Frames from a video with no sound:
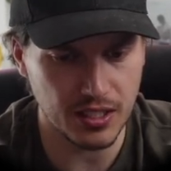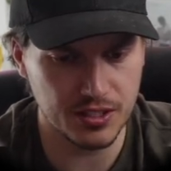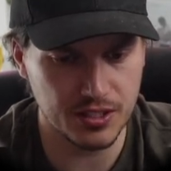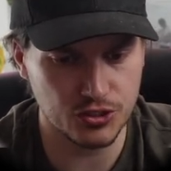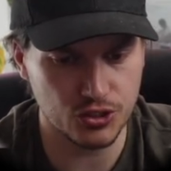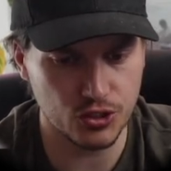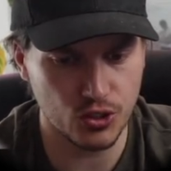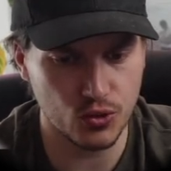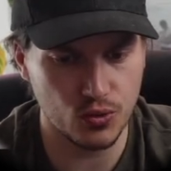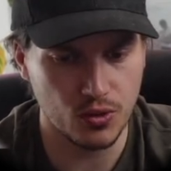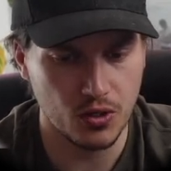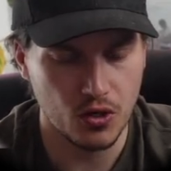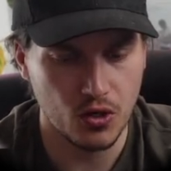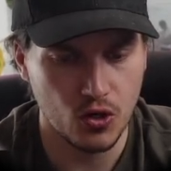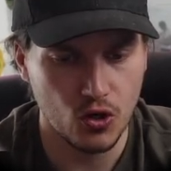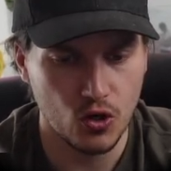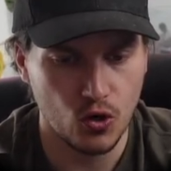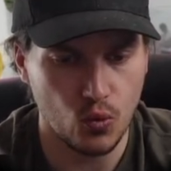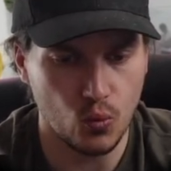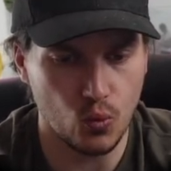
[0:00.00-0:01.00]
And so
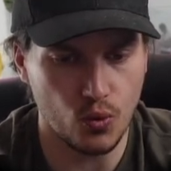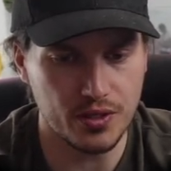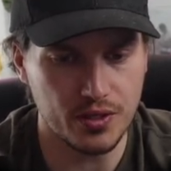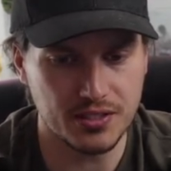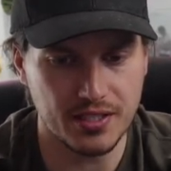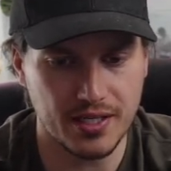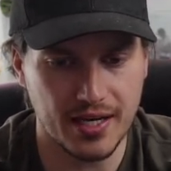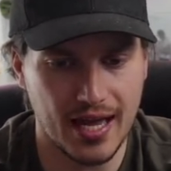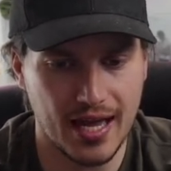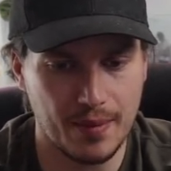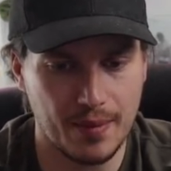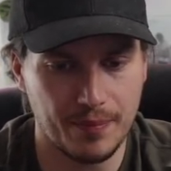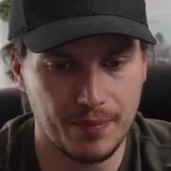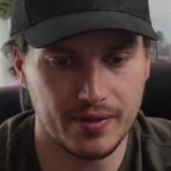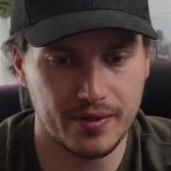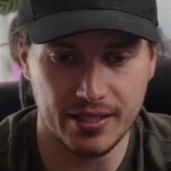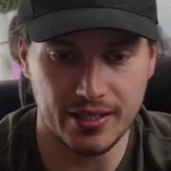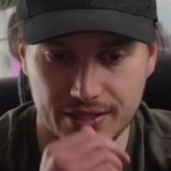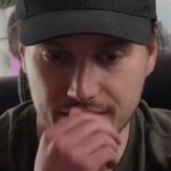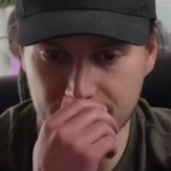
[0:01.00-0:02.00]
what is then
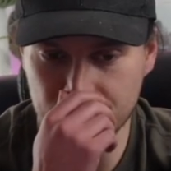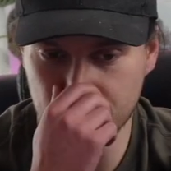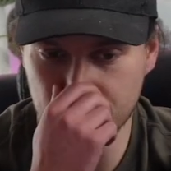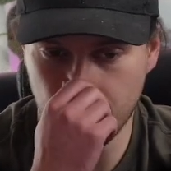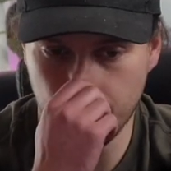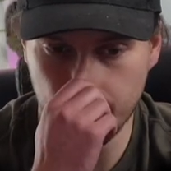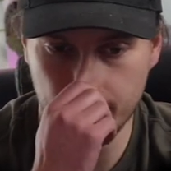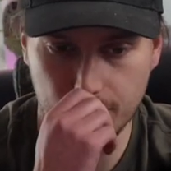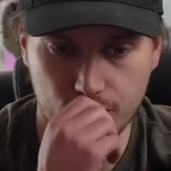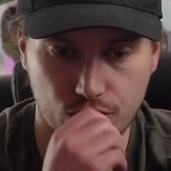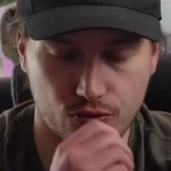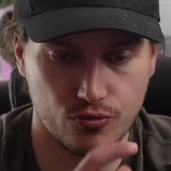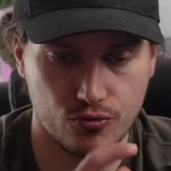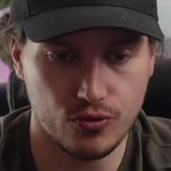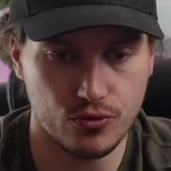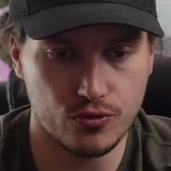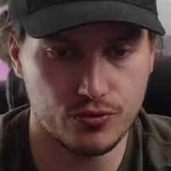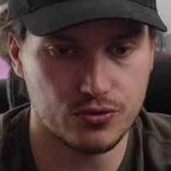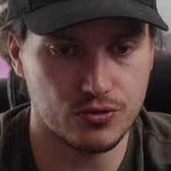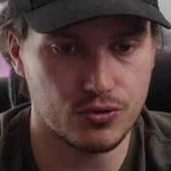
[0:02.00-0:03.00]
happening is it's going
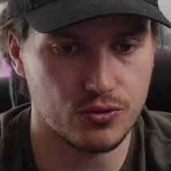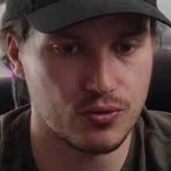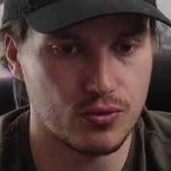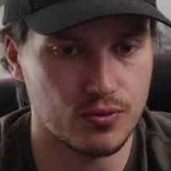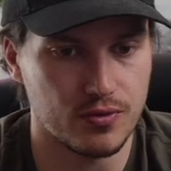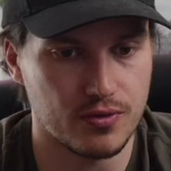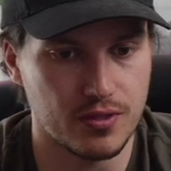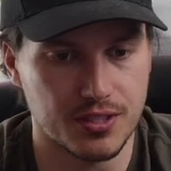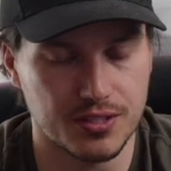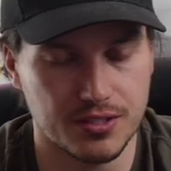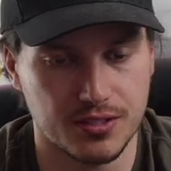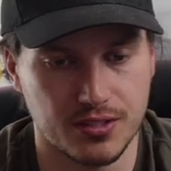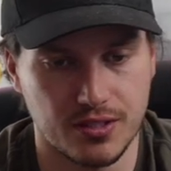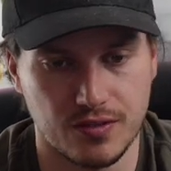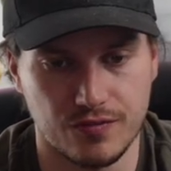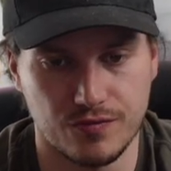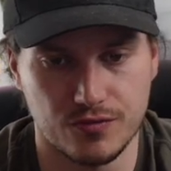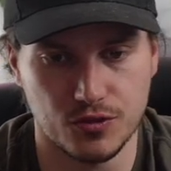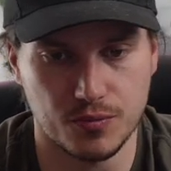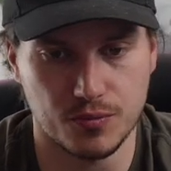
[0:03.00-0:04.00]
through to this kind of